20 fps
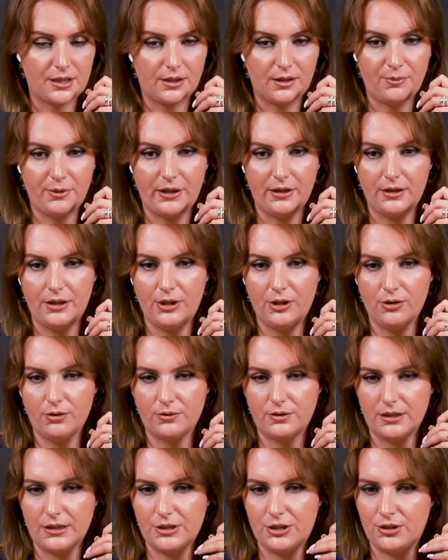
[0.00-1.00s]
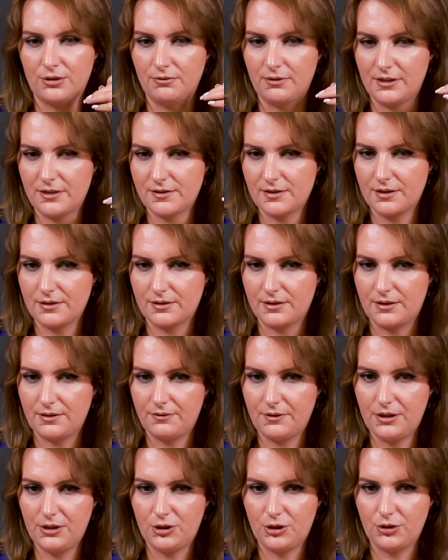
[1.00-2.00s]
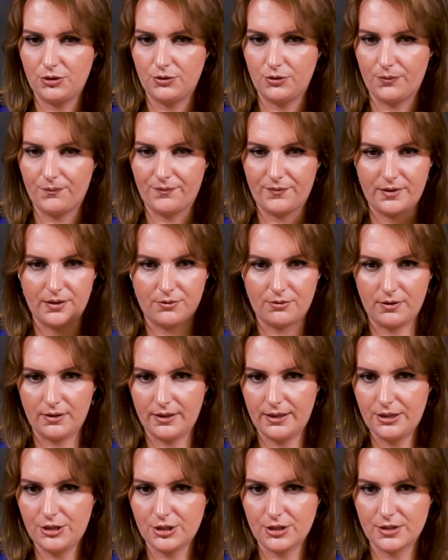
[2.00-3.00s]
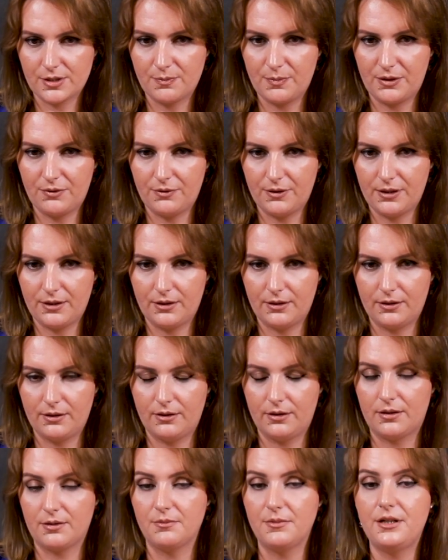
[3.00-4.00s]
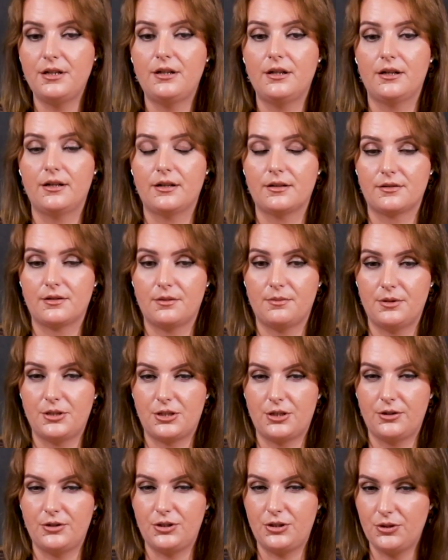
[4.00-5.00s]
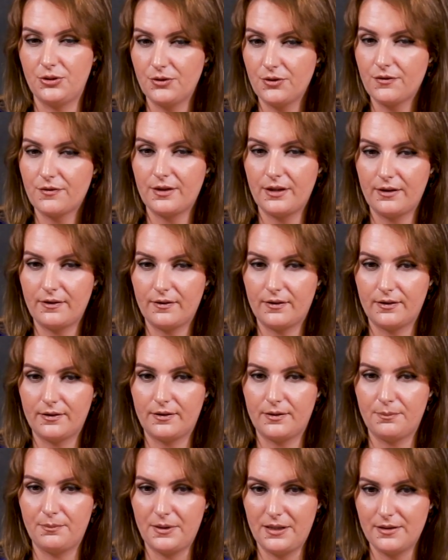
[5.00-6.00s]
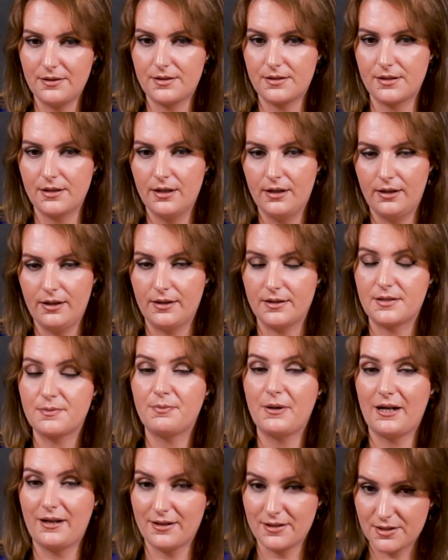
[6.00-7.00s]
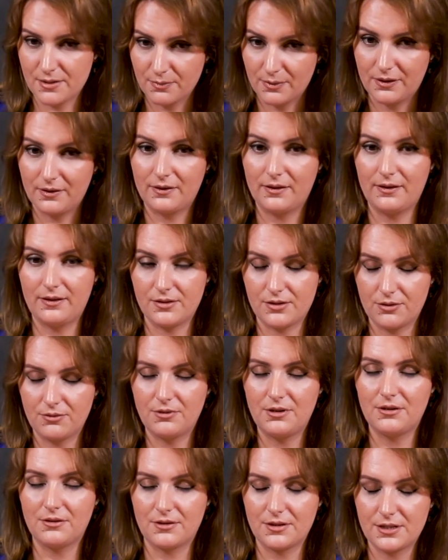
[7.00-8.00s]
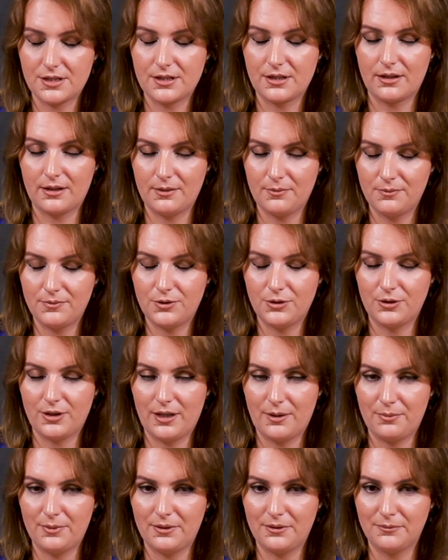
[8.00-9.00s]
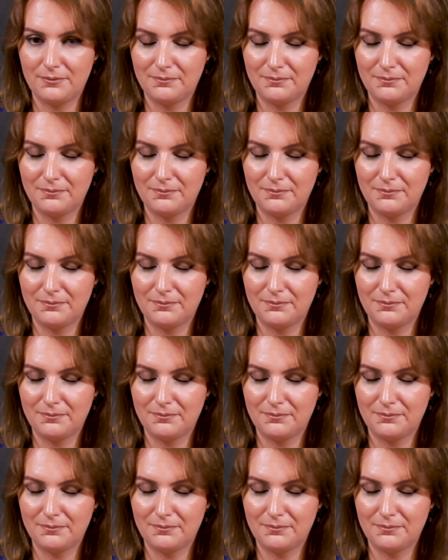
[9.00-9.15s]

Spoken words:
Kipiani, you touched a very sensitive issue, the relations between Armenia and Azerbaijan. Do you think that the peace is possible in the nearest time to happen?